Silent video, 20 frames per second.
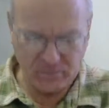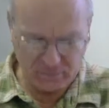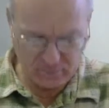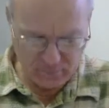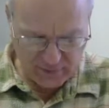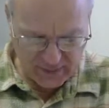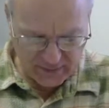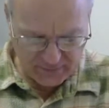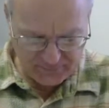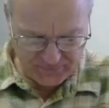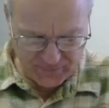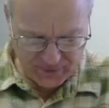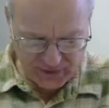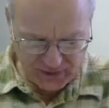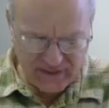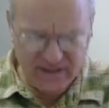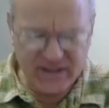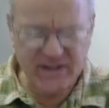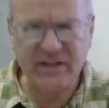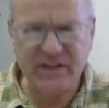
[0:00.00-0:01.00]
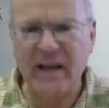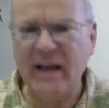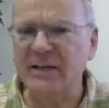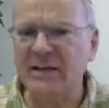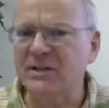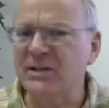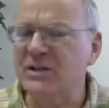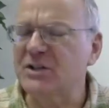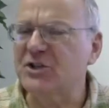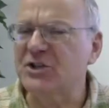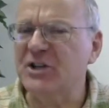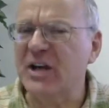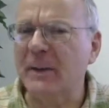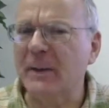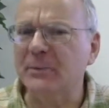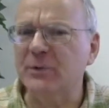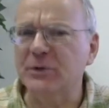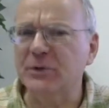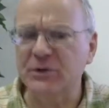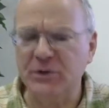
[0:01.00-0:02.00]
But Ecclesiastes
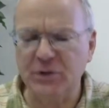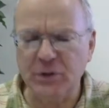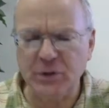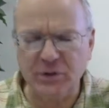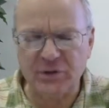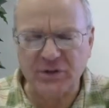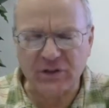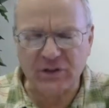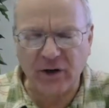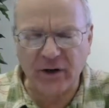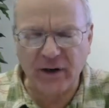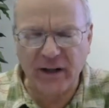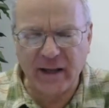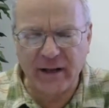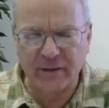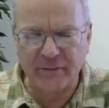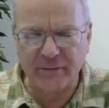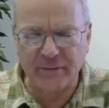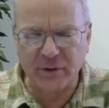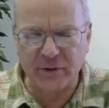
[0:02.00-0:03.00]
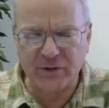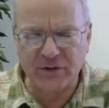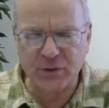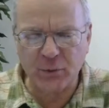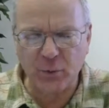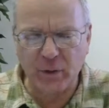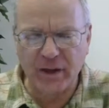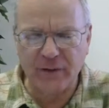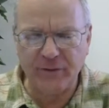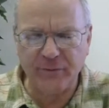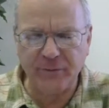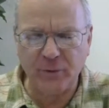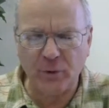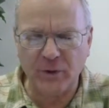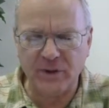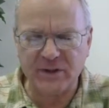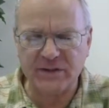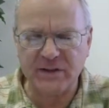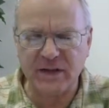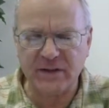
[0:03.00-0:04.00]
chapter 2, starting at verse
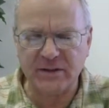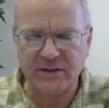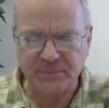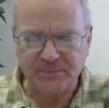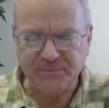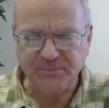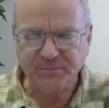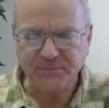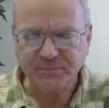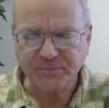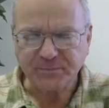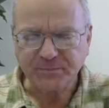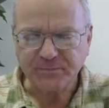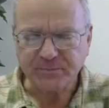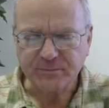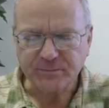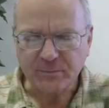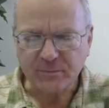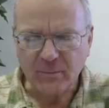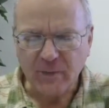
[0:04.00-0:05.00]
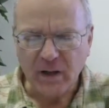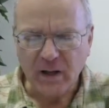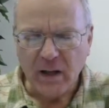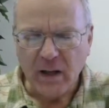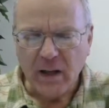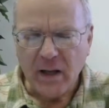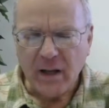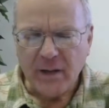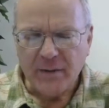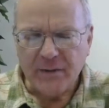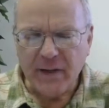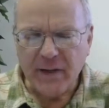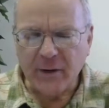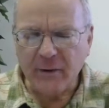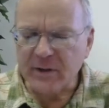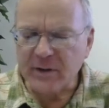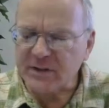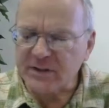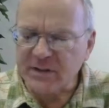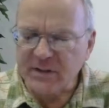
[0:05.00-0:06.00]
24, it says,
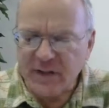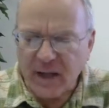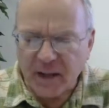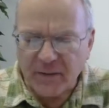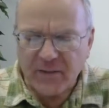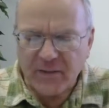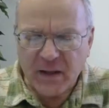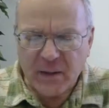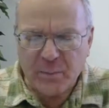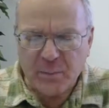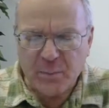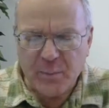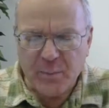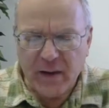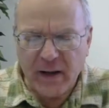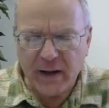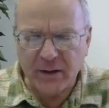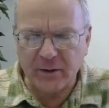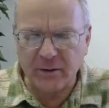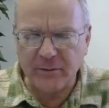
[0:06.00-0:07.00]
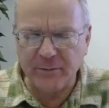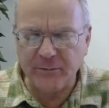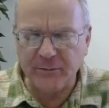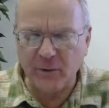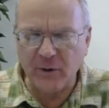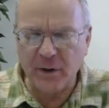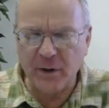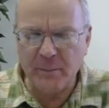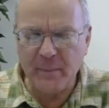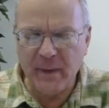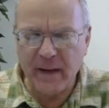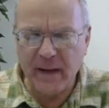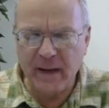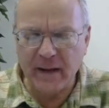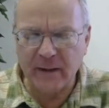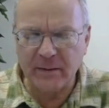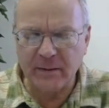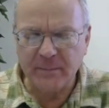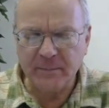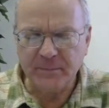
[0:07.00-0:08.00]
"There is nothing better for a
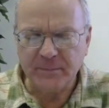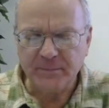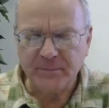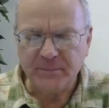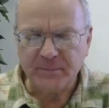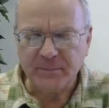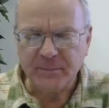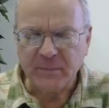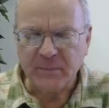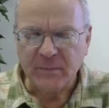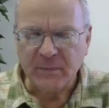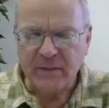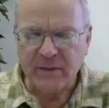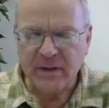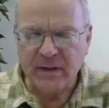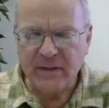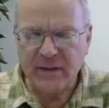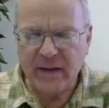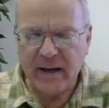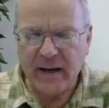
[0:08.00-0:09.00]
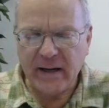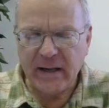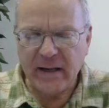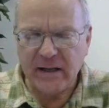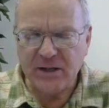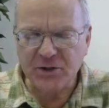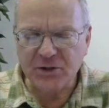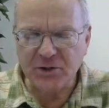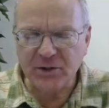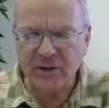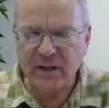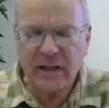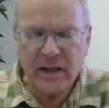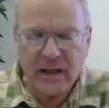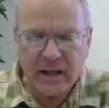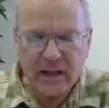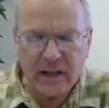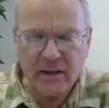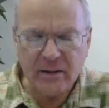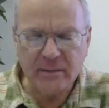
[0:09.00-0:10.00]
man than that he should
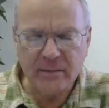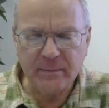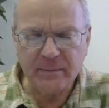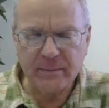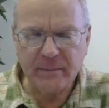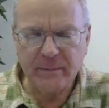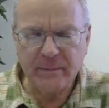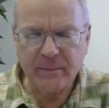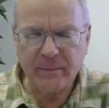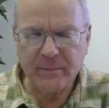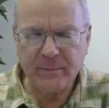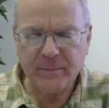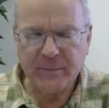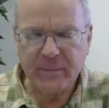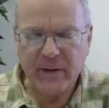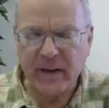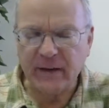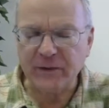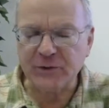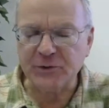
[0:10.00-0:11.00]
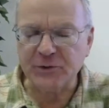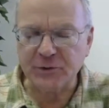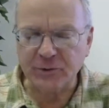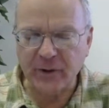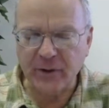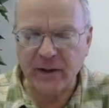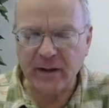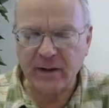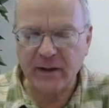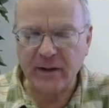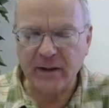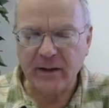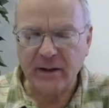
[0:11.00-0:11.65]
eat and drink,